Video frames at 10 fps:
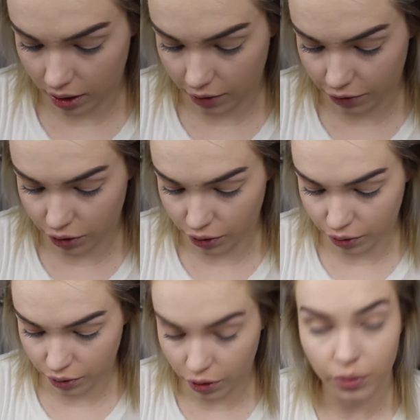If
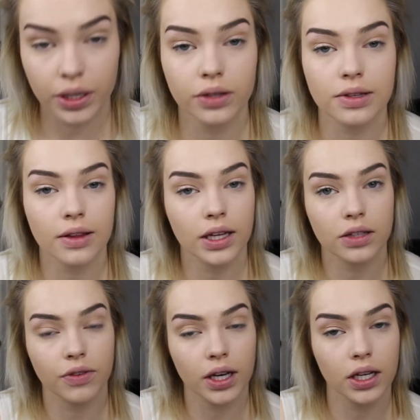you don't want to use it,
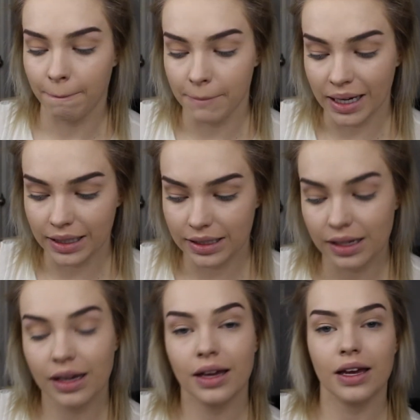that's fine. But
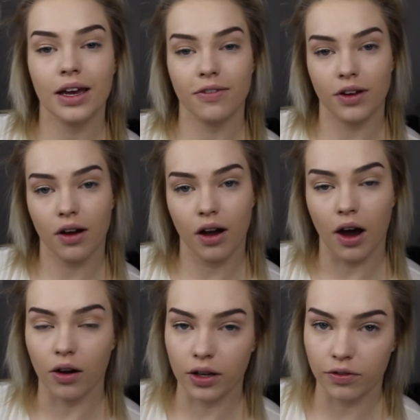If not,
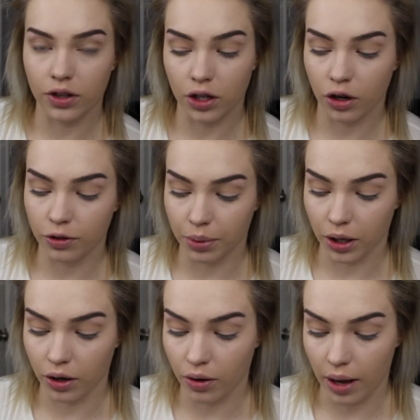I'll give you the code
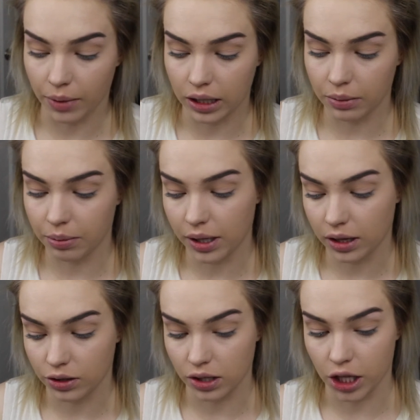below. I'm going to be
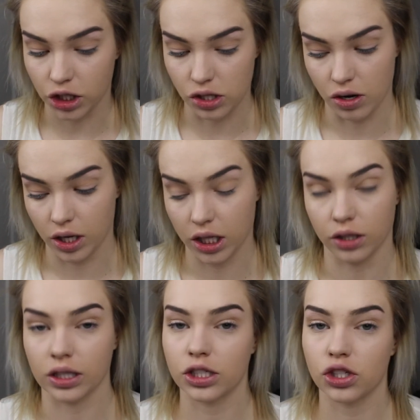putting those lashes on.
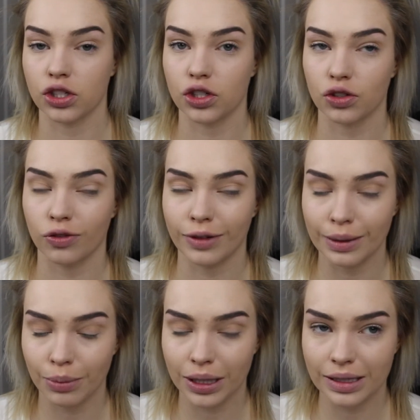They're
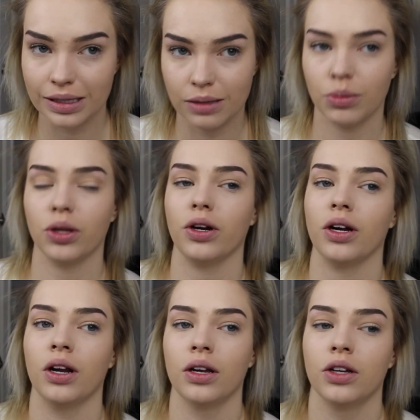extremely
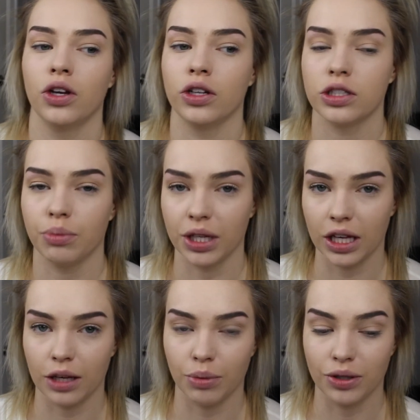similar to
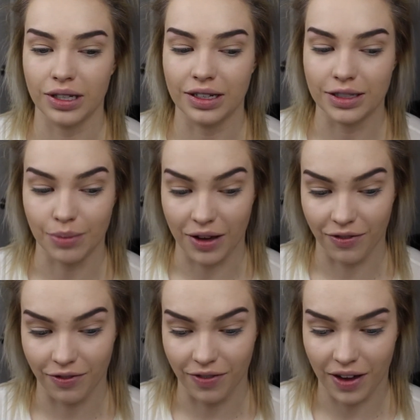Blinking Beauty, to my
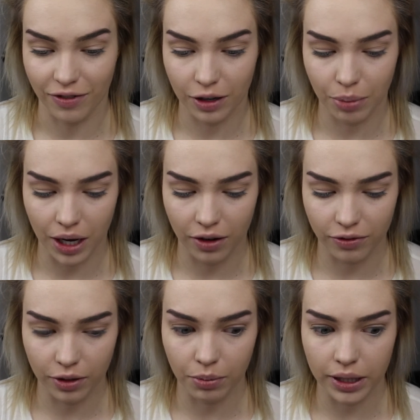favorite pair
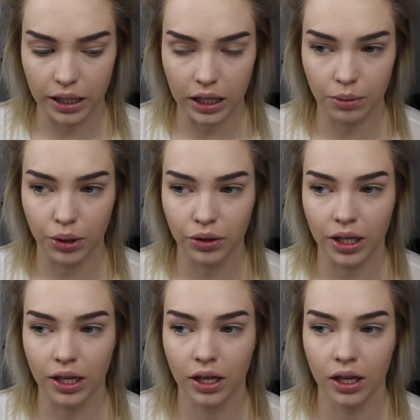from Blinking
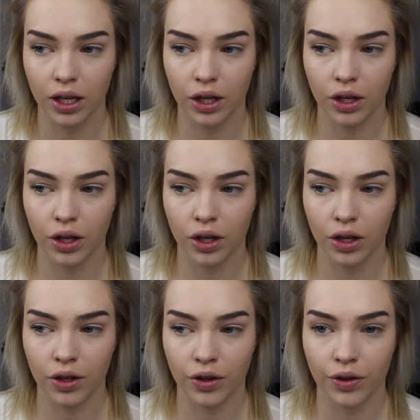Beauty.
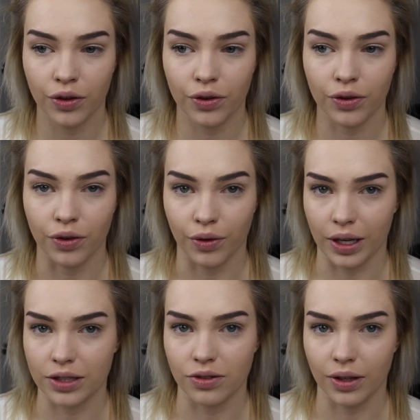So
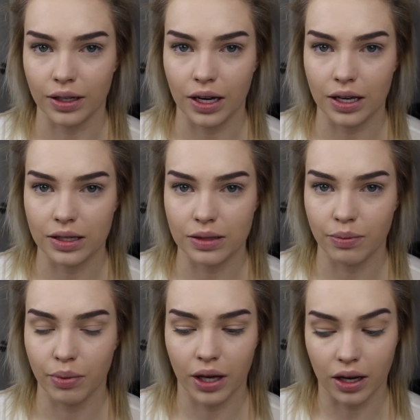that's really nice
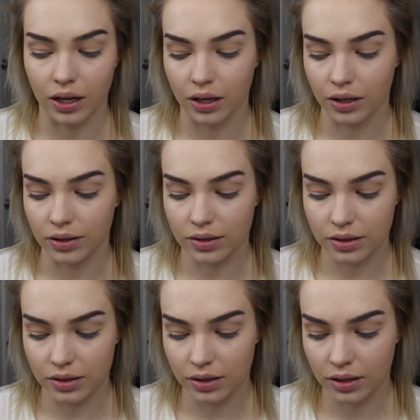because